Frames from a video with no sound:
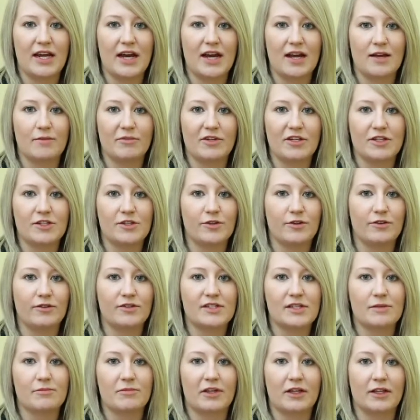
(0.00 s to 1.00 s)
I'm going to do
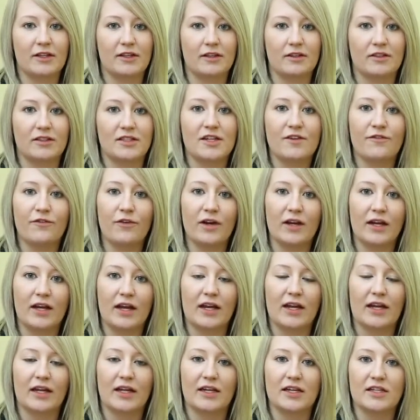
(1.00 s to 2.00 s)
something a little different
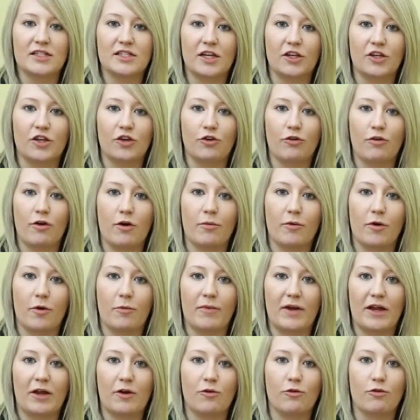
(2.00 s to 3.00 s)
and I'm going to tell you
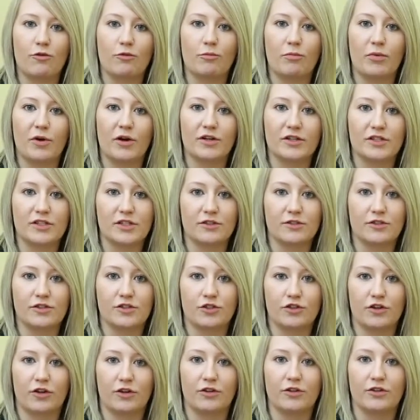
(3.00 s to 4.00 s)
about my own personal
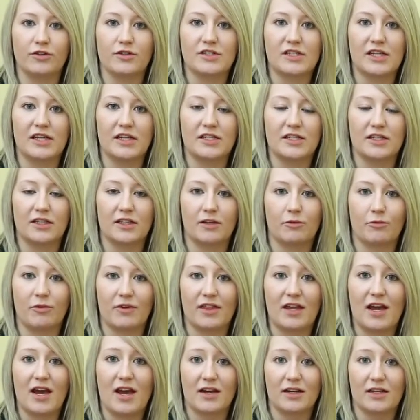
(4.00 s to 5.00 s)
struggles in dealing
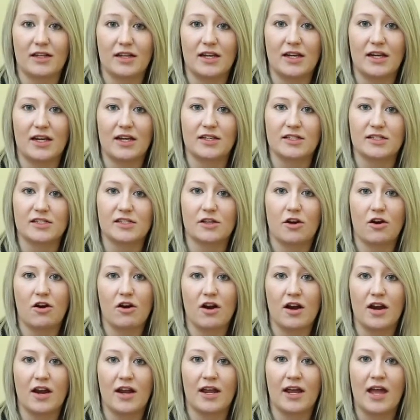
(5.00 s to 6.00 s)
with acne and
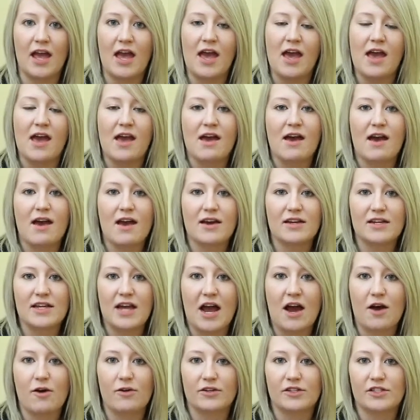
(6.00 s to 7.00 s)
scarring and
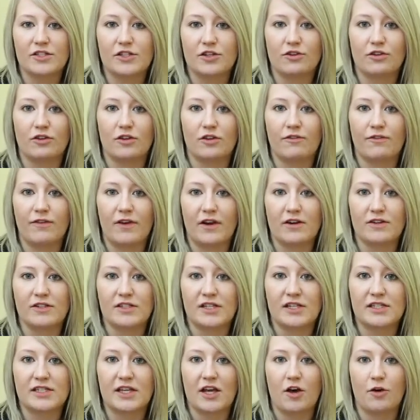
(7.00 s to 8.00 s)
how External Affairs
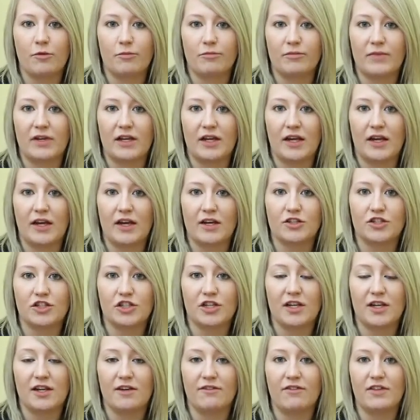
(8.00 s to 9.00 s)
has helped me
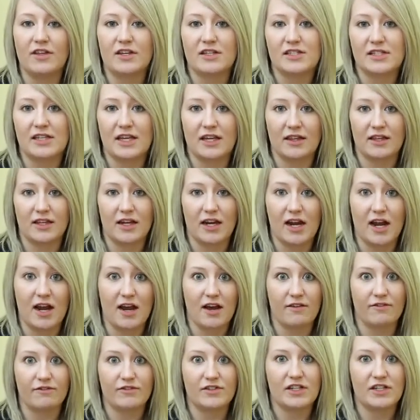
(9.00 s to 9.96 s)
achieve the skin that I have